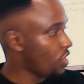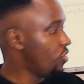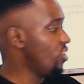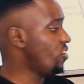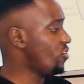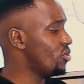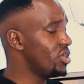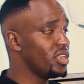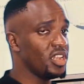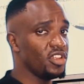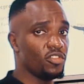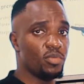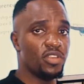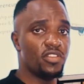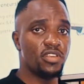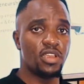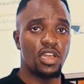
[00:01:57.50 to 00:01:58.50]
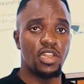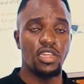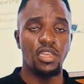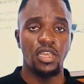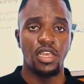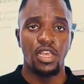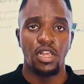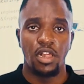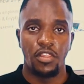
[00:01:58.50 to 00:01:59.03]
these trend lines
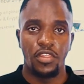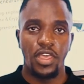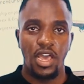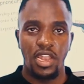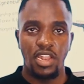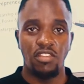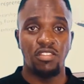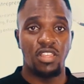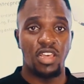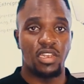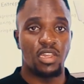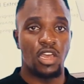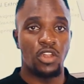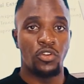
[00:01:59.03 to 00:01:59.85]
basically they are lines that